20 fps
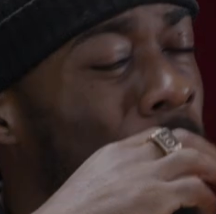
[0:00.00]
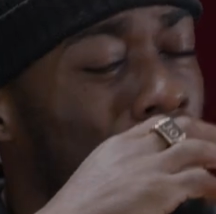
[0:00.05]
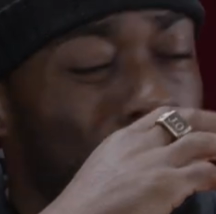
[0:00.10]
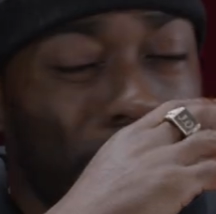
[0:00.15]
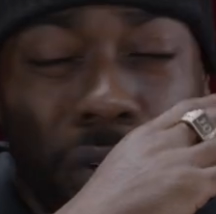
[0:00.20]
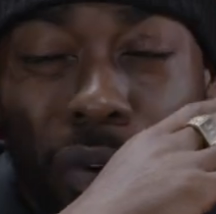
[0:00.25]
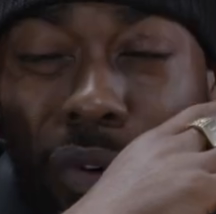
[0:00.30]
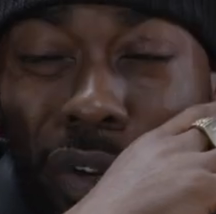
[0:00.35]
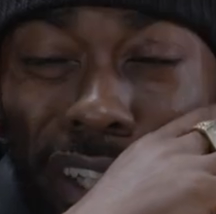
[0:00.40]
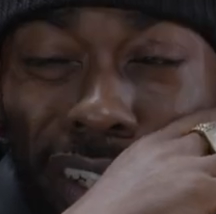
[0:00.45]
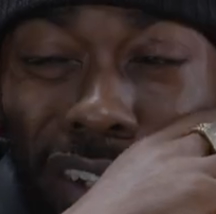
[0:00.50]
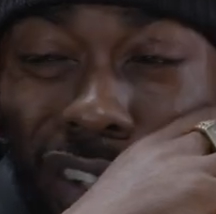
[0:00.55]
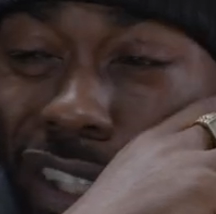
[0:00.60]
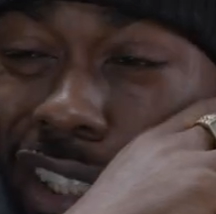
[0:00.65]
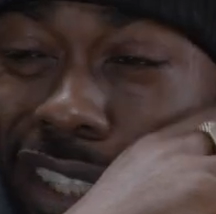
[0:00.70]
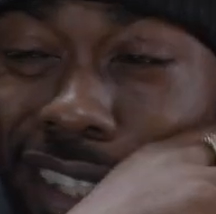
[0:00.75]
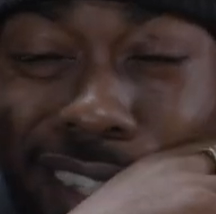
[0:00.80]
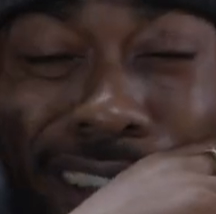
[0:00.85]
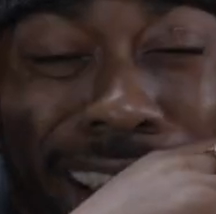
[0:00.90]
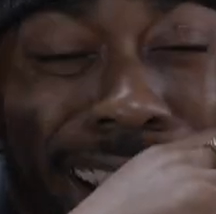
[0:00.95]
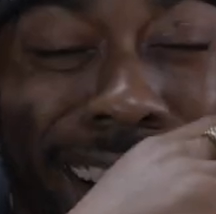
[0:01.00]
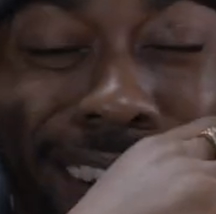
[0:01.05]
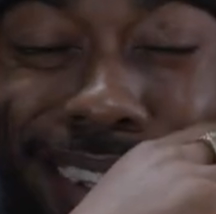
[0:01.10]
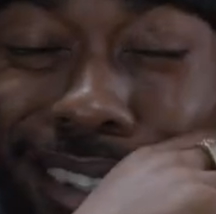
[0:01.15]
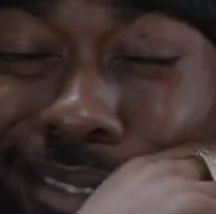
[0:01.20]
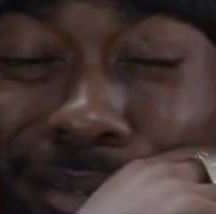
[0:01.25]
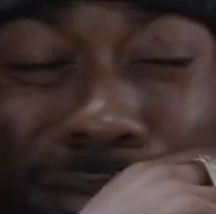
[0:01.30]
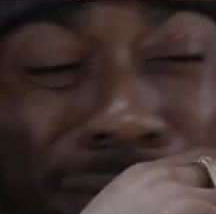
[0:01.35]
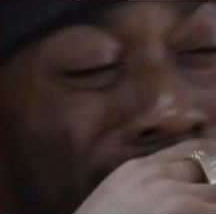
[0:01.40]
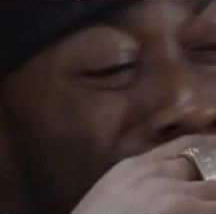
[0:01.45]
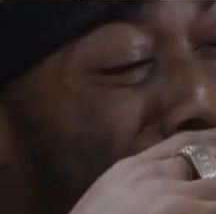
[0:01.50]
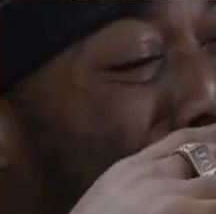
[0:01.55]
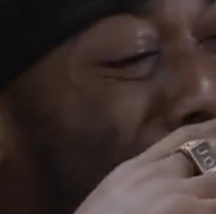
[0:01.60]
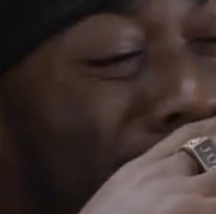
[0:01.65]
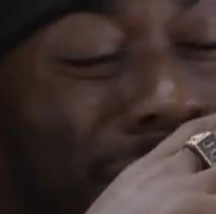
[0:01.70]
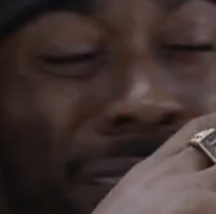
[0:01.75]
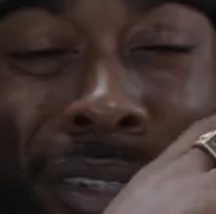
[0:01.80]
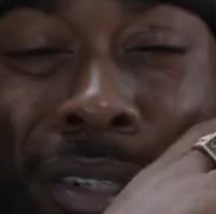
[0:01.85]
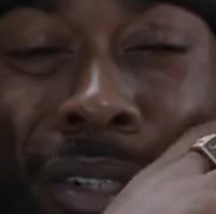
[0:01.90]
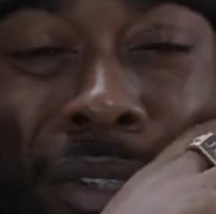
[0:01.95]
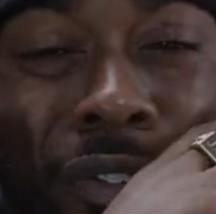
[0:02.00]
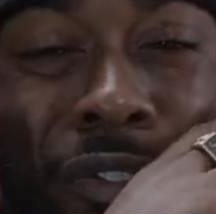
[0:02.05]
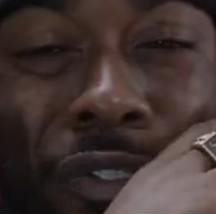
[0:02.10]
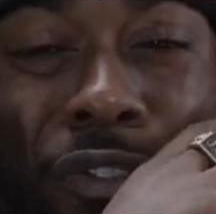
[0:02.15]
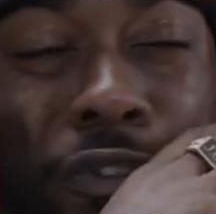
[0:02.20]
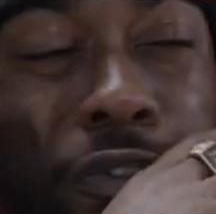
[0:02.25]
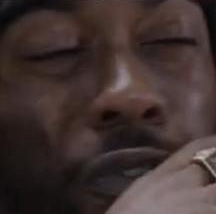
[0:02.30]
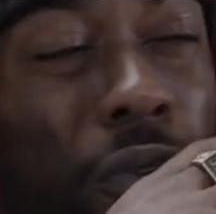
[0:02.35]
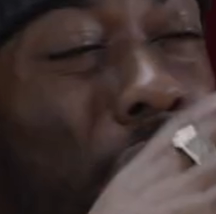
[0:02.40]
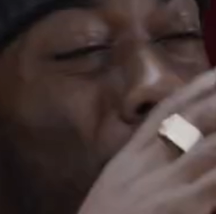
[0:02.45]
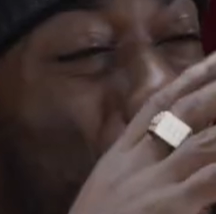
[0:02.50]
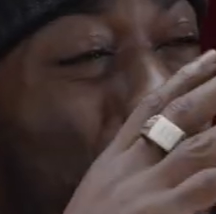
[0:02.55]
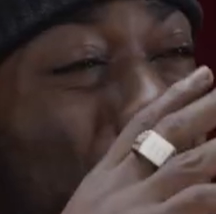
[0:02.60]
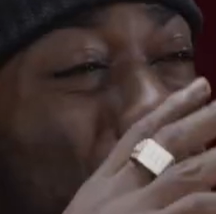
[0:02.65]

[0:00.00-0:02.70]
Bro, he lost like four